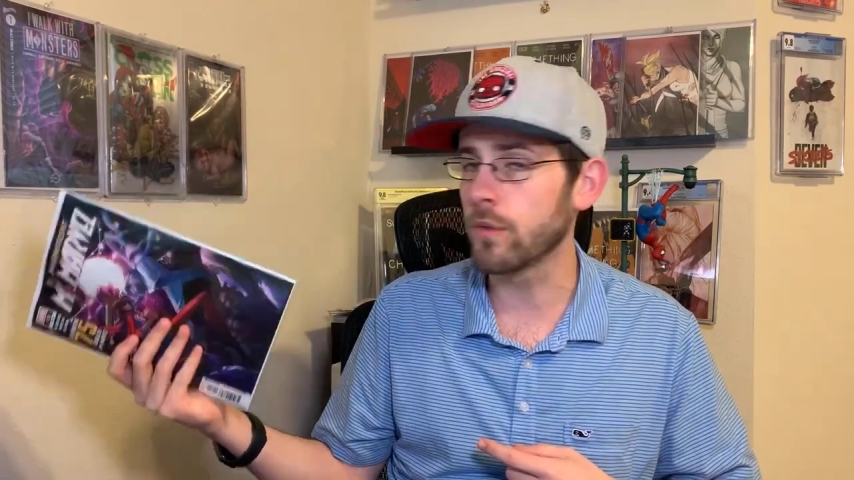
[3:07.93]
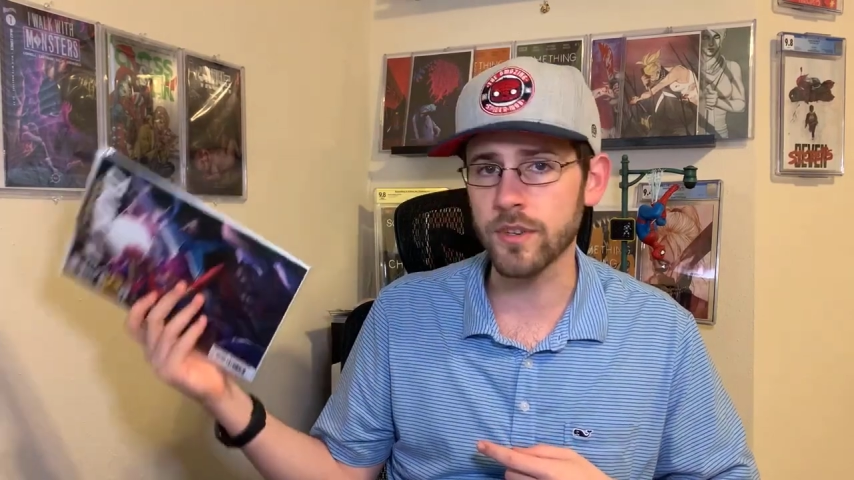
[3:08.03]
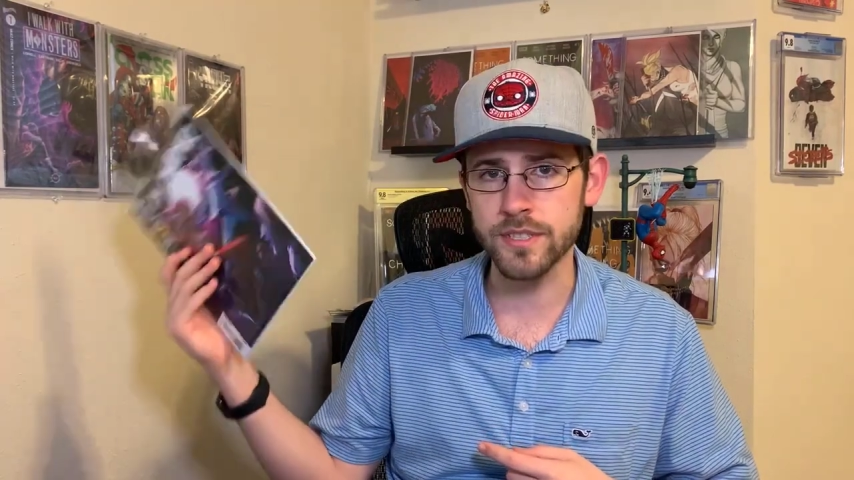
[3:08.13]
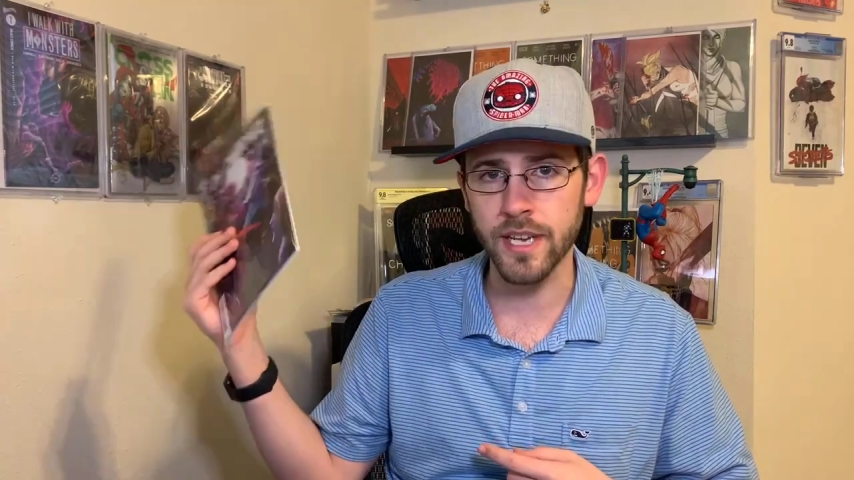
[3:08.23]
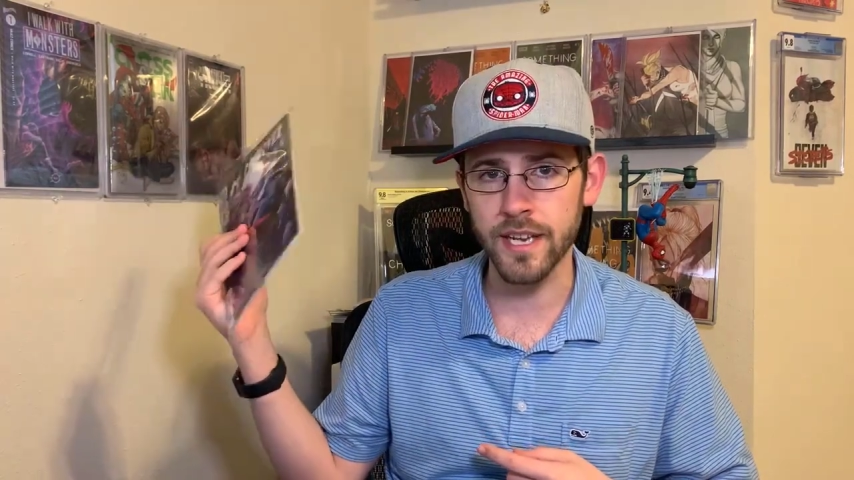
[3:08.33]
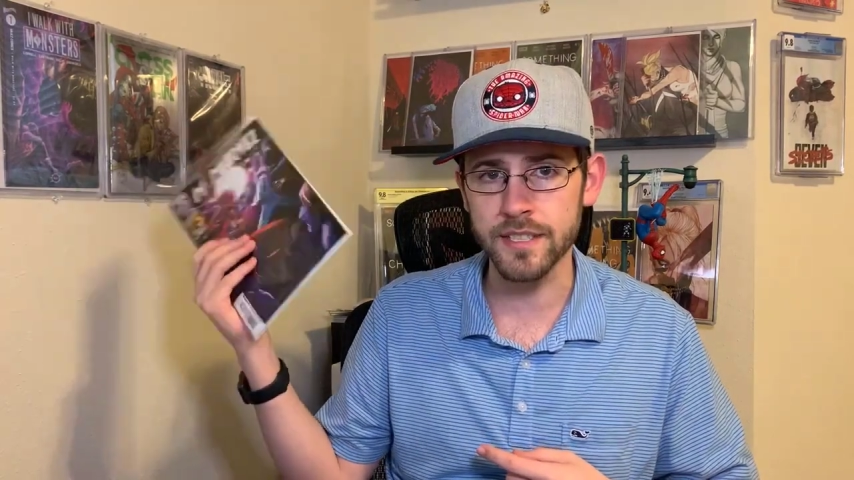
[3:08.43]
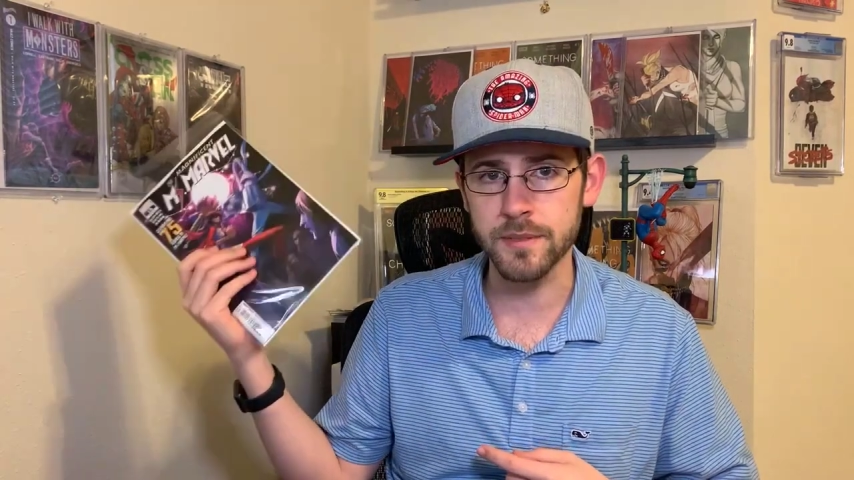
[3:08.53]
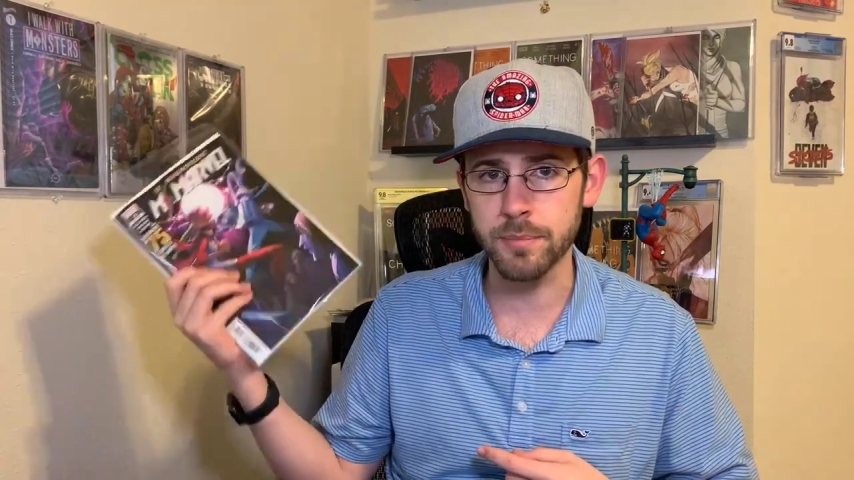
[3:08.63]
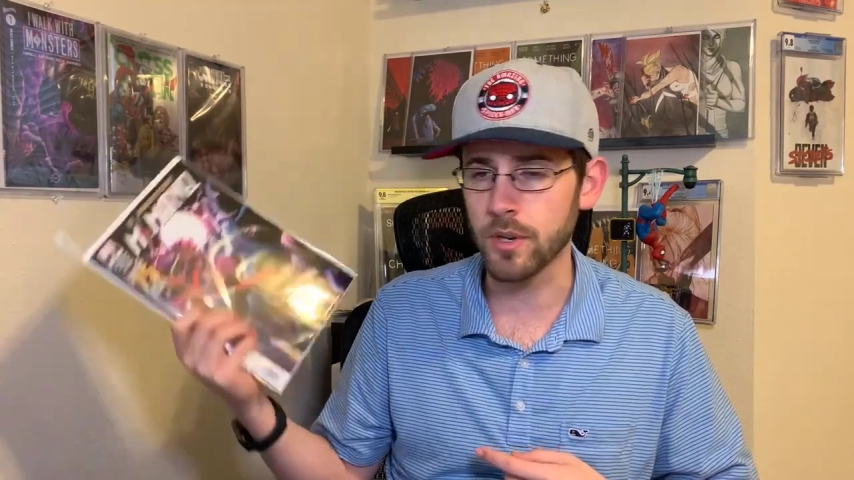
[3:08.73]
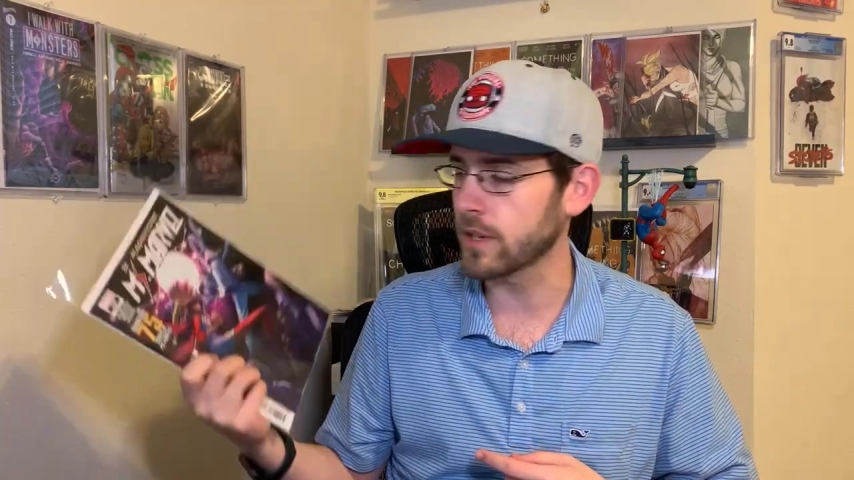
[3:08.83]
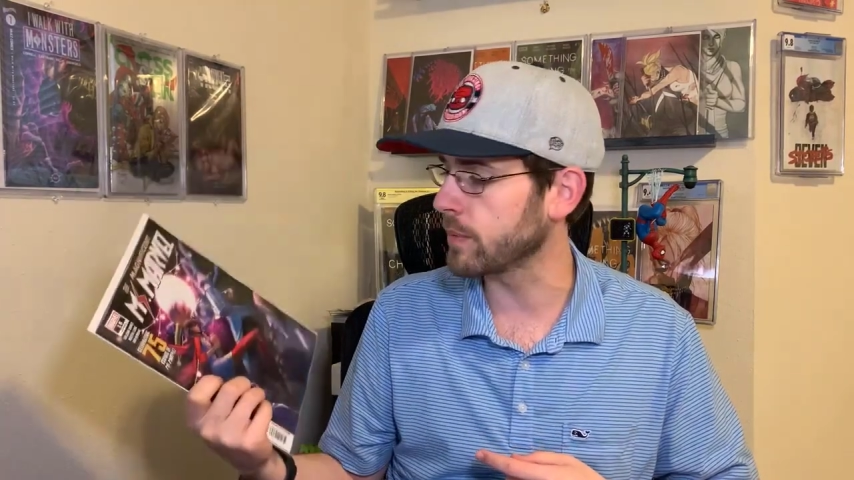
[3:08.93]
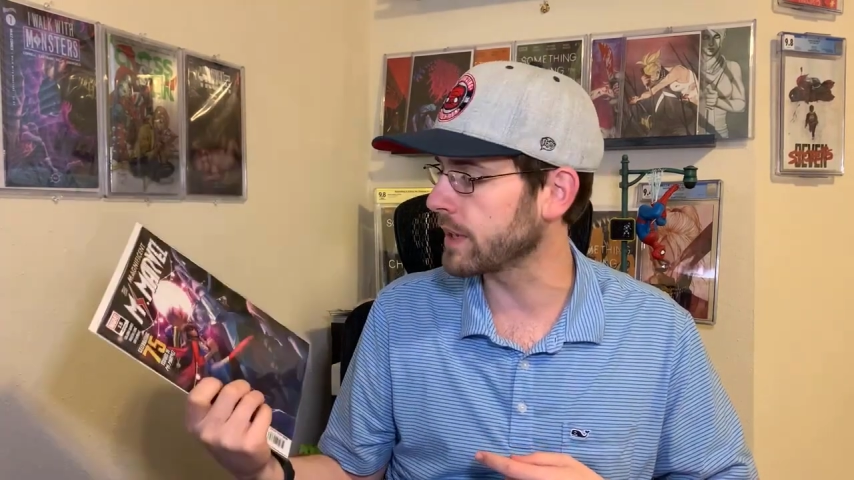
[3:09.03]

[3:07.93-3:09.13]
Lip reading: oversized book.